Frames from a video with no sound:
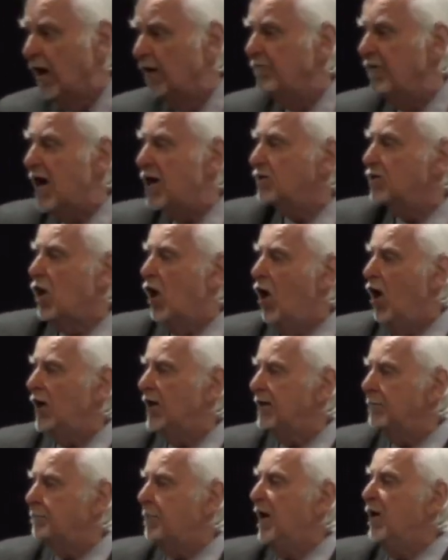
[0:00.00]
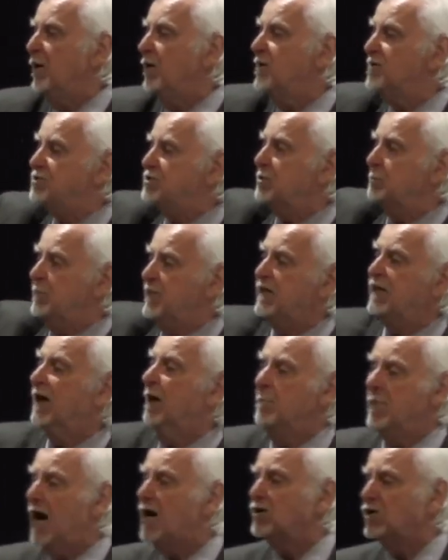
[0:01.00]
of alcoholic parents to
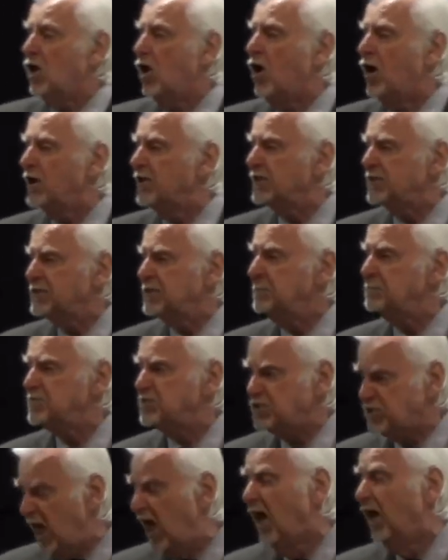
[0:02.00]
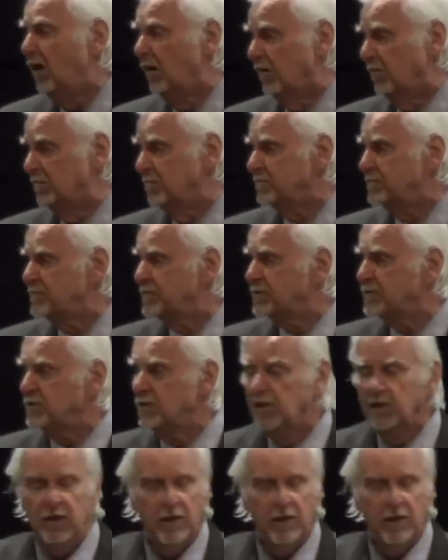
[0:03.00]
become alcoholics themselves